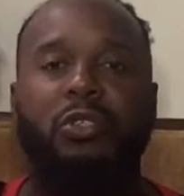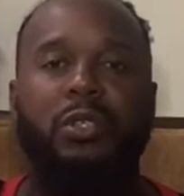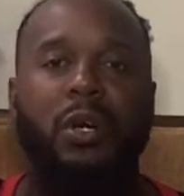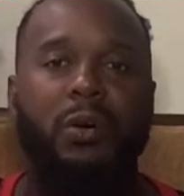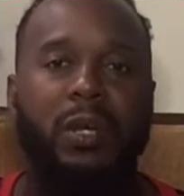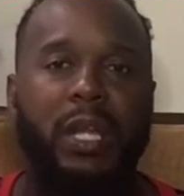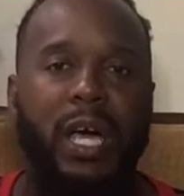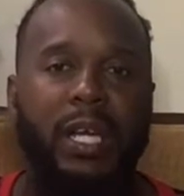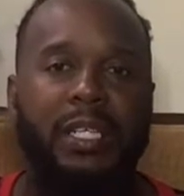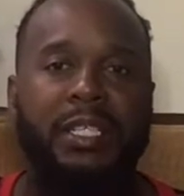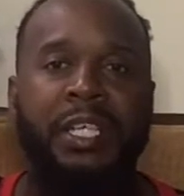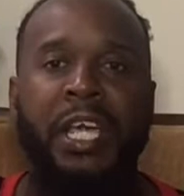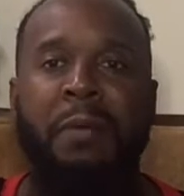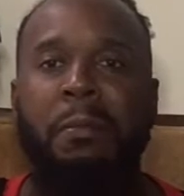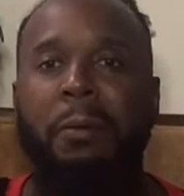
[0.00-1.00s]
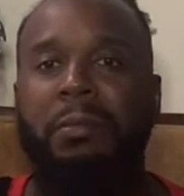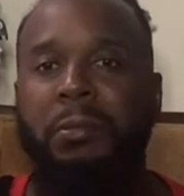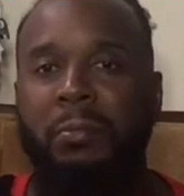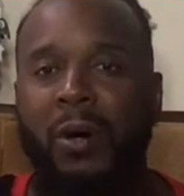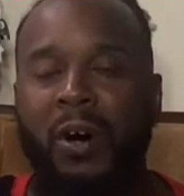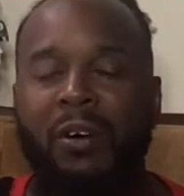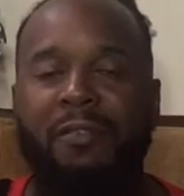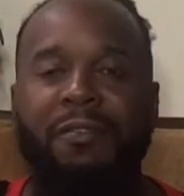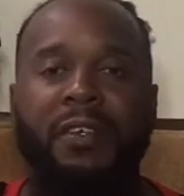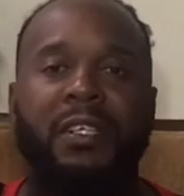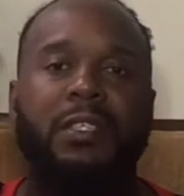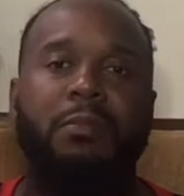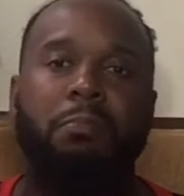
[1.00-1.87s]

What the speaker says: You know, he know how to scheme up some offense.